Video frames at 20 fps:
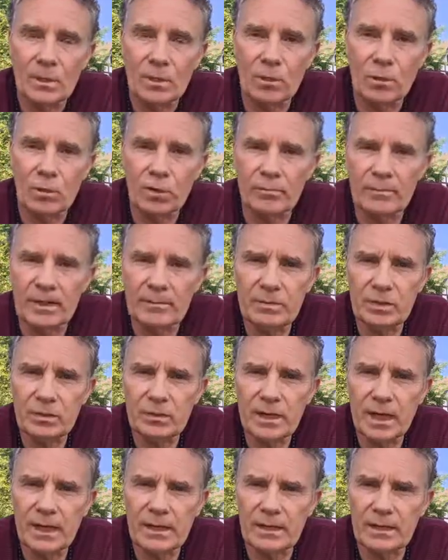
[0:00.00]
or maybe you
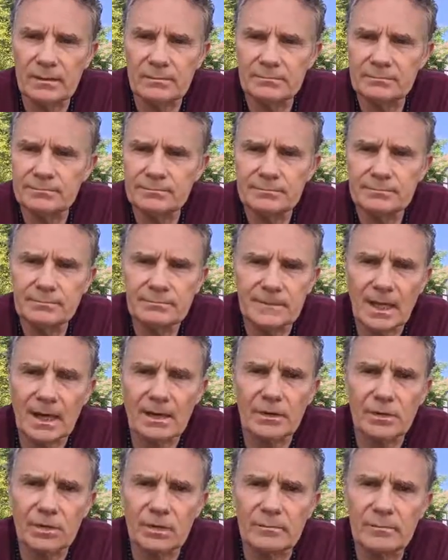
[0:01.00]
got
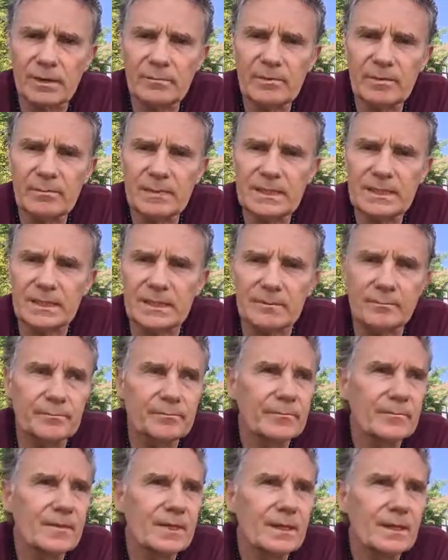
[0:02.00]
you might be busy.
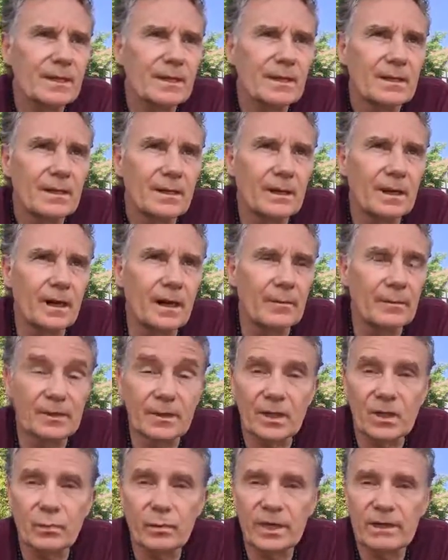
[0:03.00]

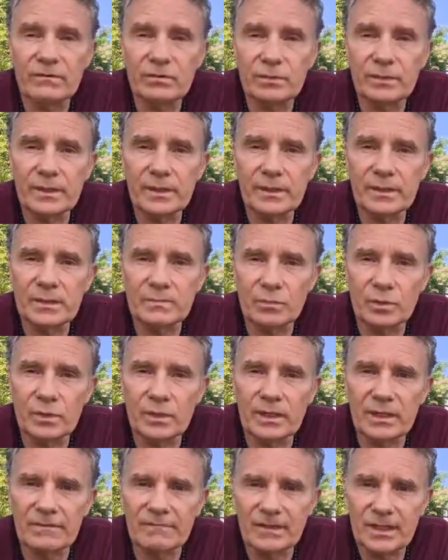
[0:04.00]
Another way of doing it is more
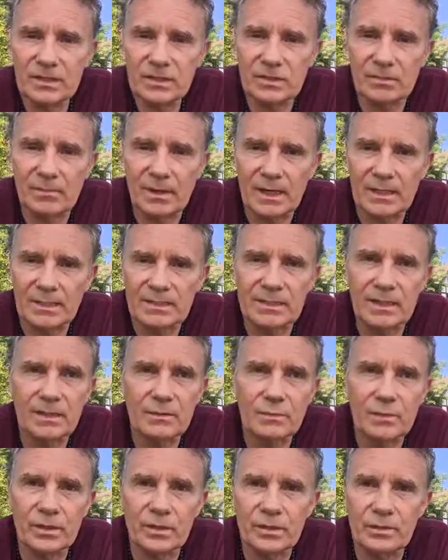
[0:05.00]
the investor
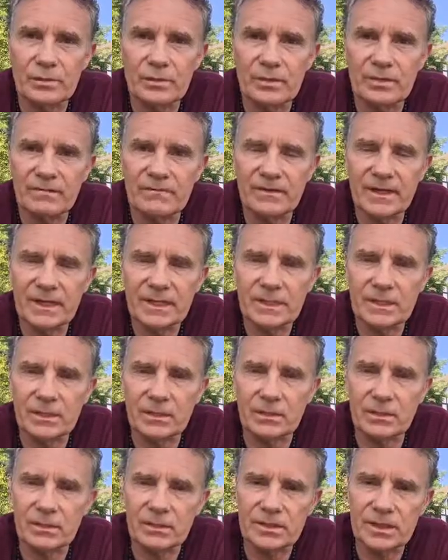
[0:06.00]
mindset, where you invest
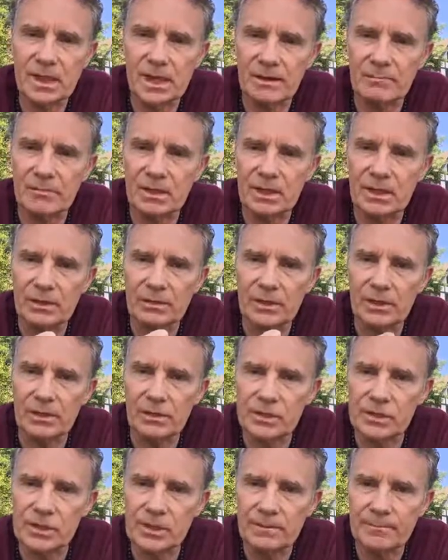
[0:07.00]
either time, money, or
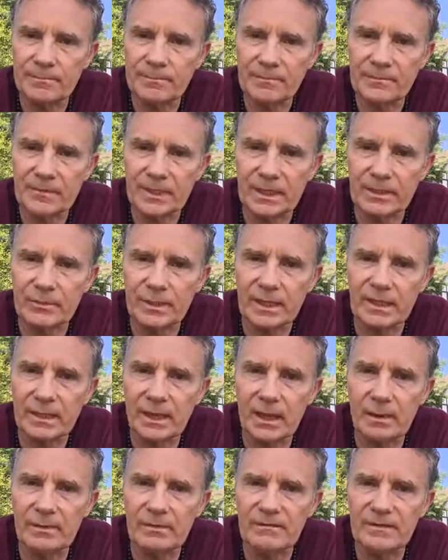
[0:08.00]
energy. Like right
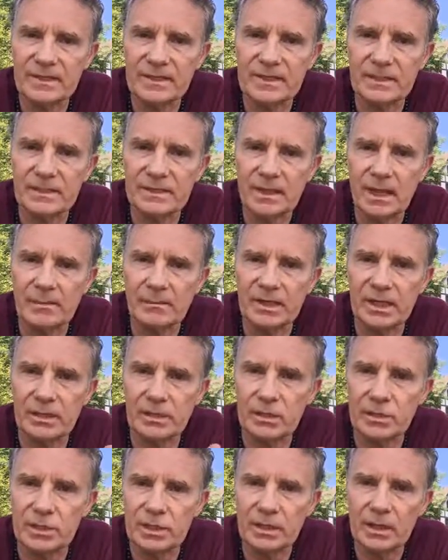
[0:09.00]
now, I'm investing time and
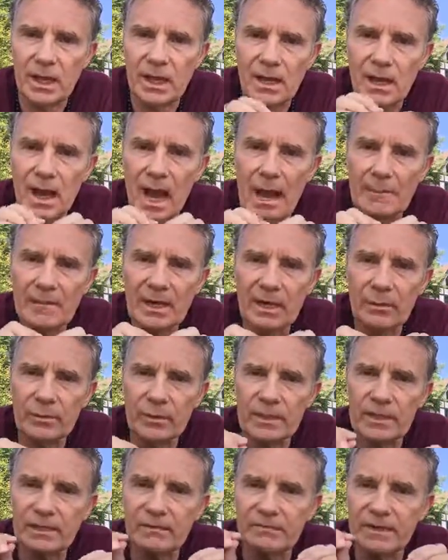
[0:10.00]
energy. I'm not
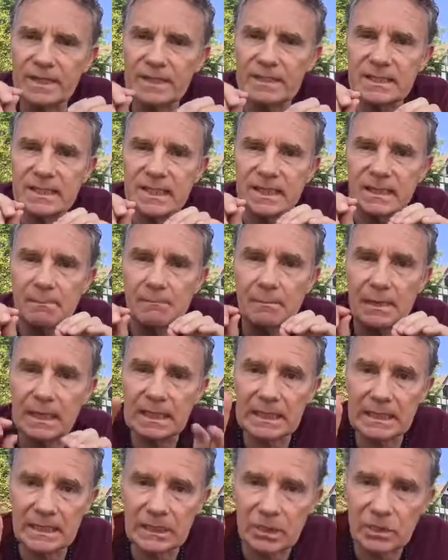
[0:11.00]
really investing any
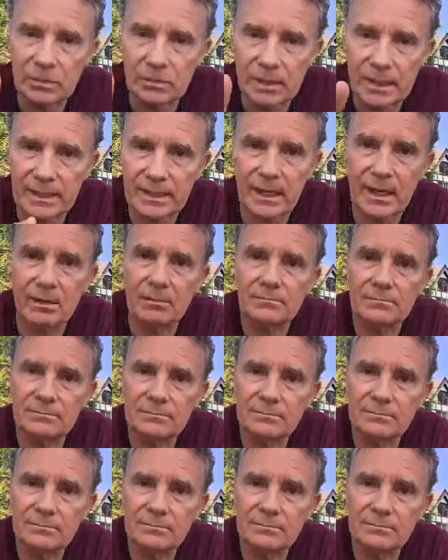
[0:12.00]
money into you right now.